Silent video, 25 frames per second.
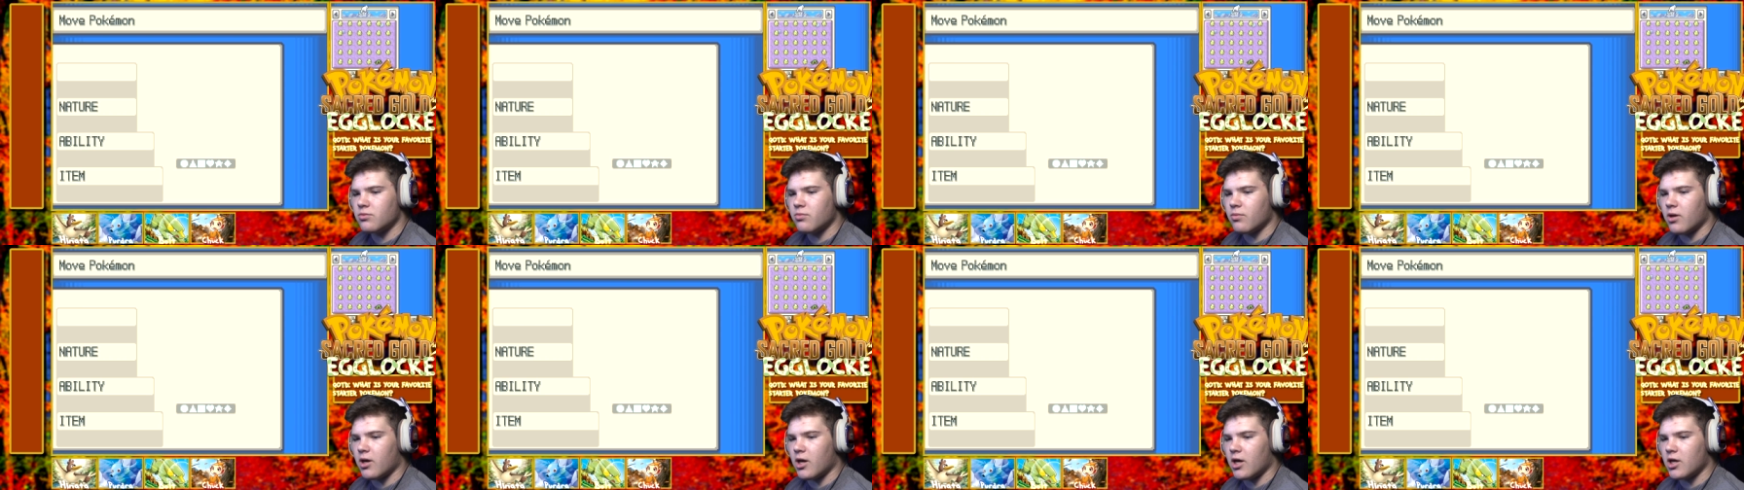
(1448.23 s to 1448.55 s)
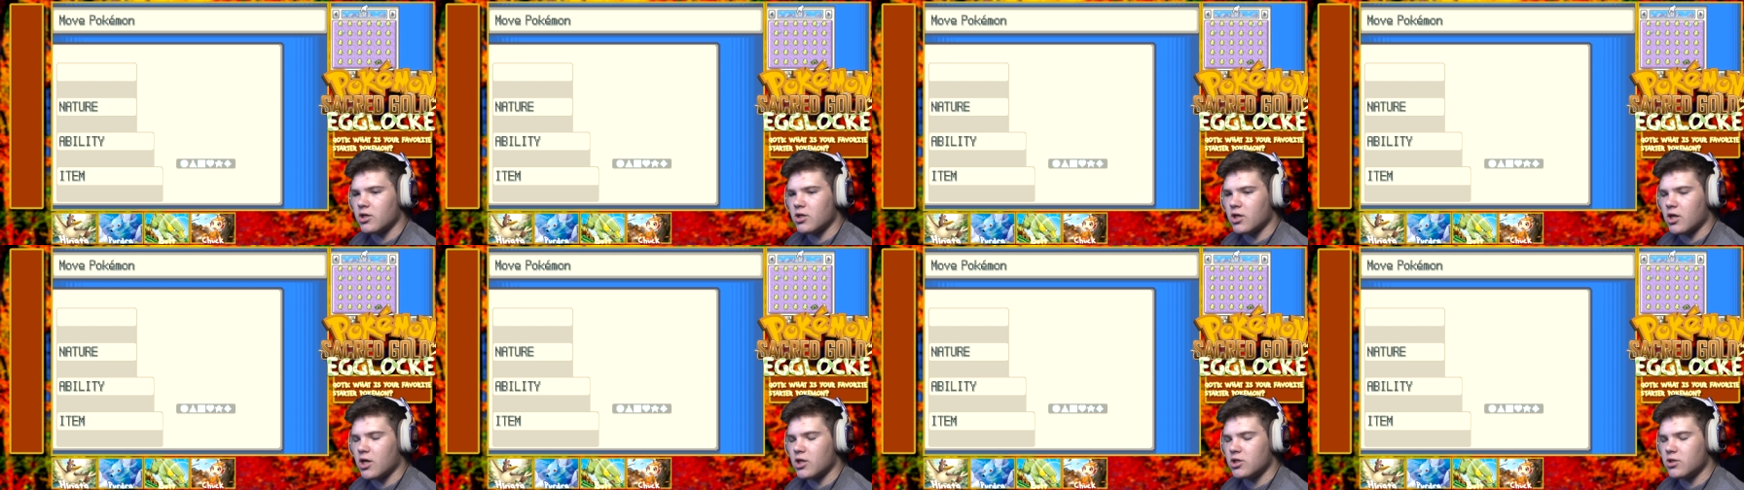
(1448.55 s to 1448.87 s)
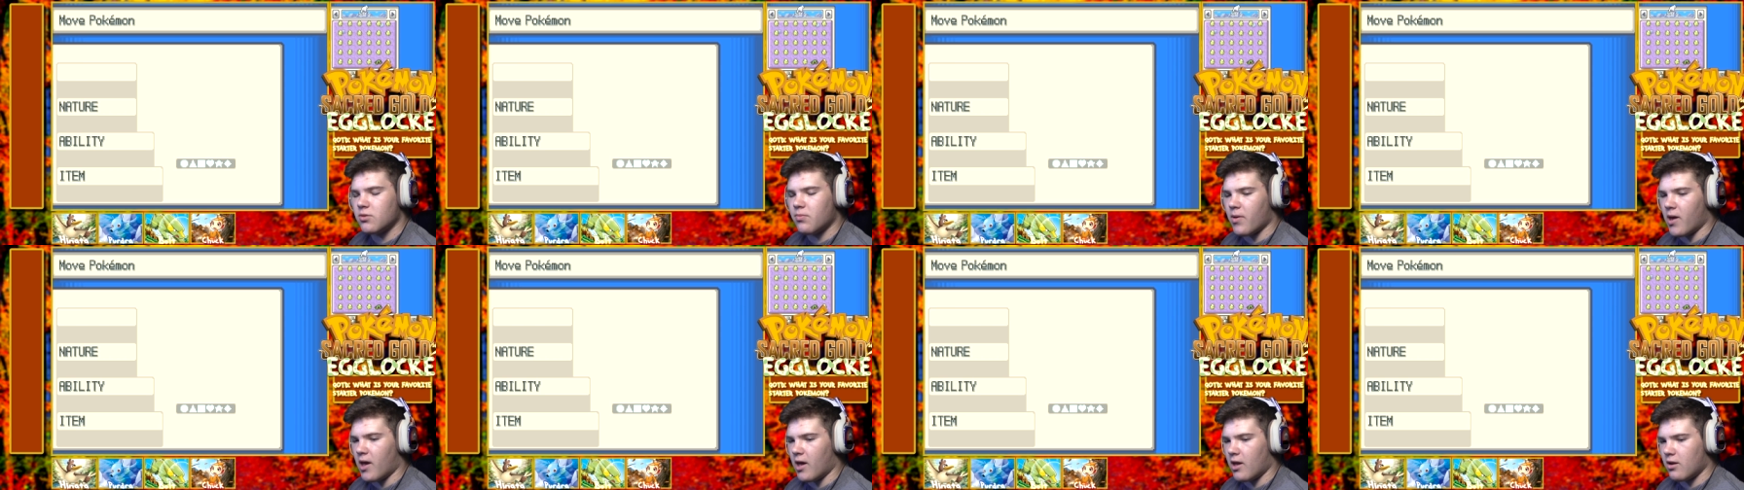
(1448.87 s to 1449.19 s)

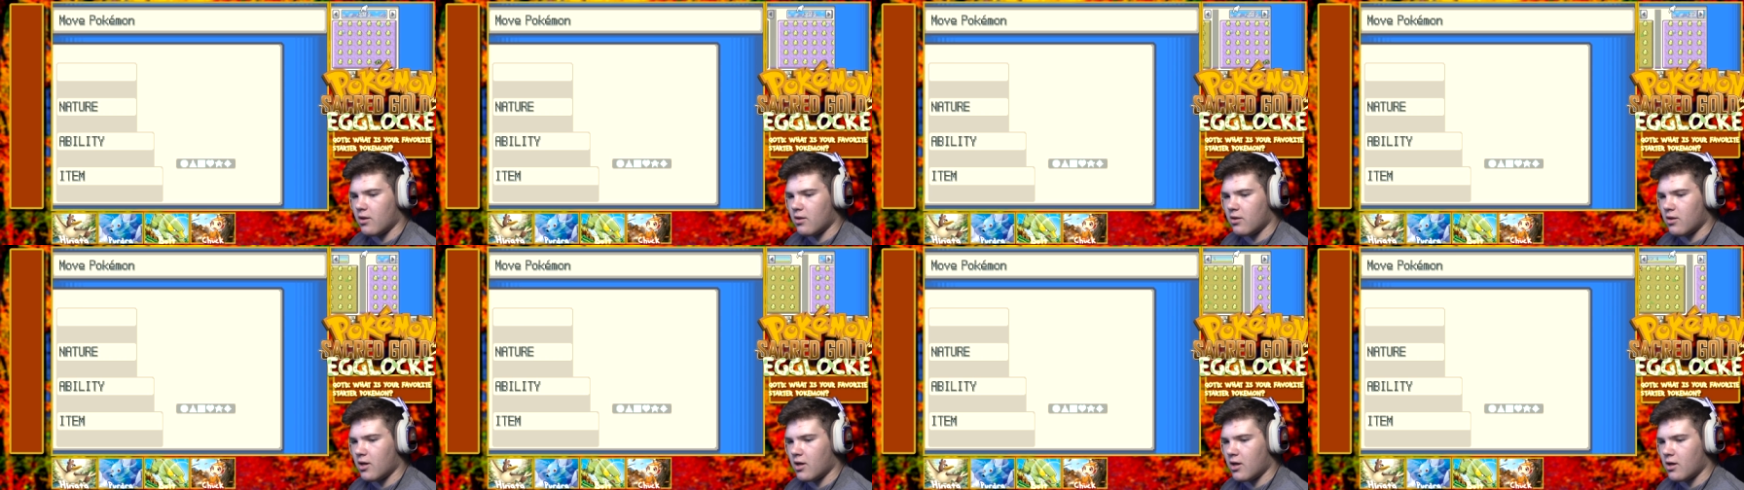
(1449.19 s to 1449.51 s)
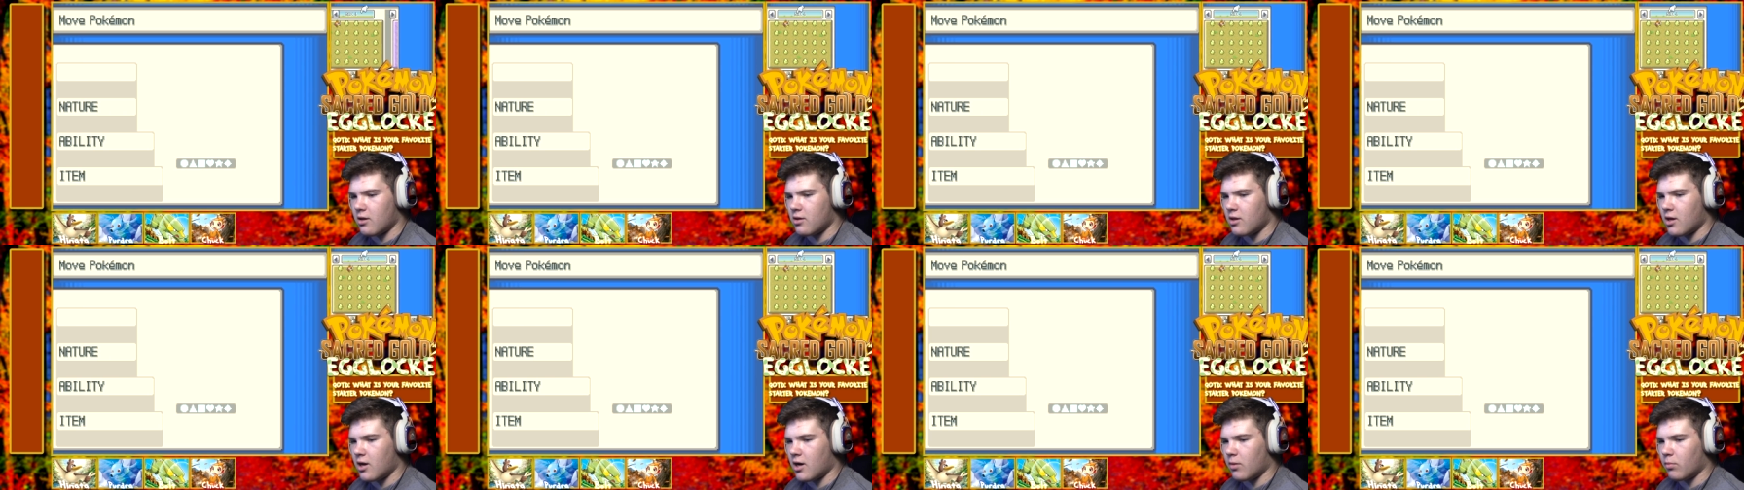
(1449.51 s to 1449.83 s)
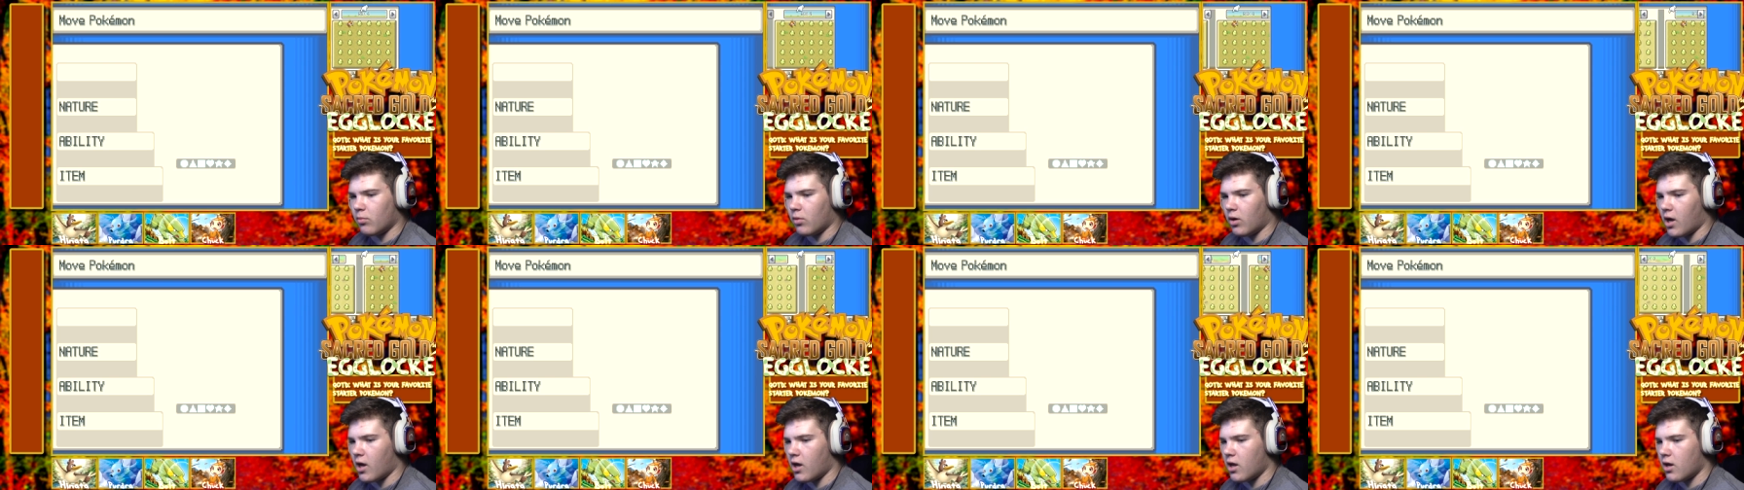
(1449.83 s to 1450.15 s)
a bet that, that
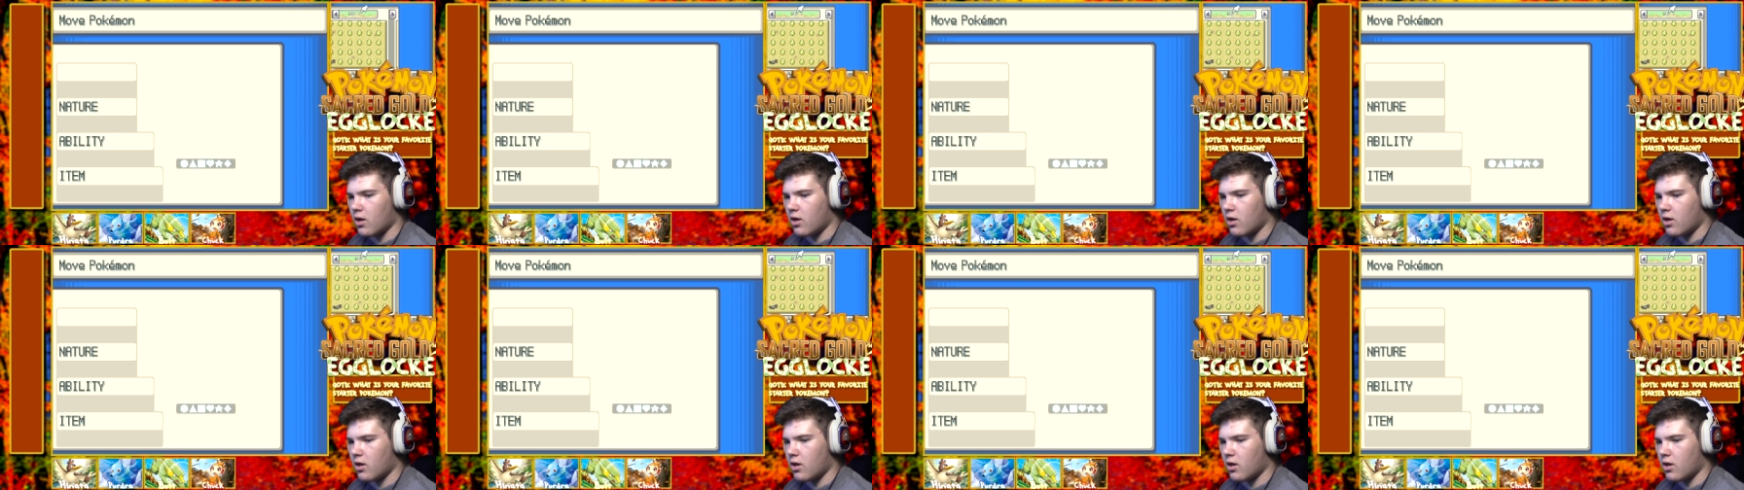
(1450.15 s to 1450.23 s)
I'm right.